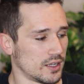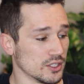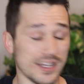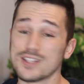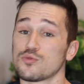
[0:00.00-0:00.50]

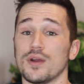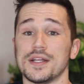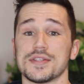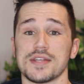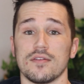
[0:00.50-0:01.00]
look, it's Wrenn
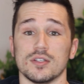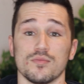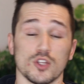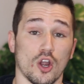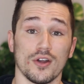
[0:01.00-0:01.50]
in 7.
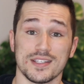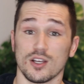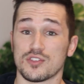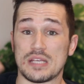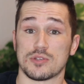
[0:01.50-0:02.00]
The card
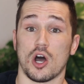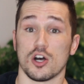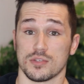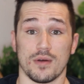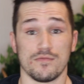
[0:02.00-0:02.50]
itself seems
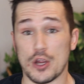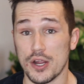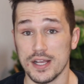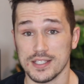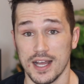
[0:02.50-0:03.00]
awesome. I'm
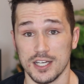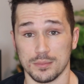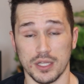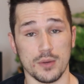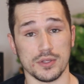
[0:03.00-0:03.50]
very excited to
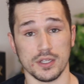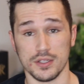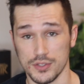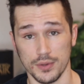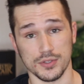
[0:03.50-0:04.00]
play with it. It
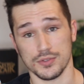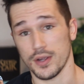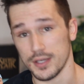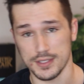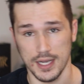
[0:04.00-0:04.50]
is going
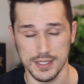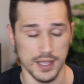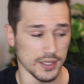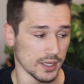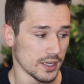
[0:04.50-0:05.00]
straight into
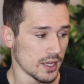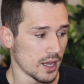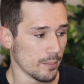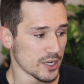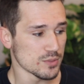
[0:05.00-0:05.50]
Titania,
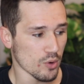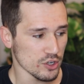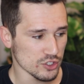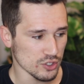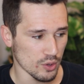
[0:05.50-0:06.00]
but it's
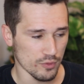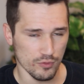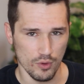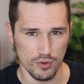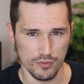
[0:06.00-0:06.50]
more so
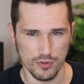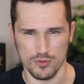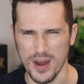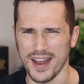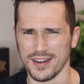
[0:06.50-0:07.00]
for
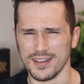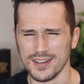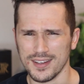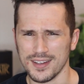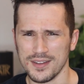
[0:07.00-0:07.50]
Wrenn.
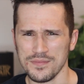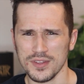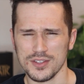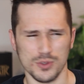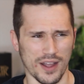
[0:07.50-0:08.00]

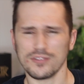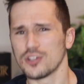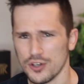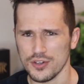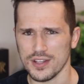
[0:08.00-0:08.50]
So I've
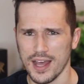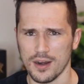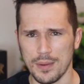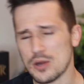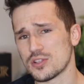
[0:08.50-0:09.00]
learned that
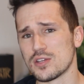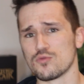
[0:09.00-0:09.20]
apparently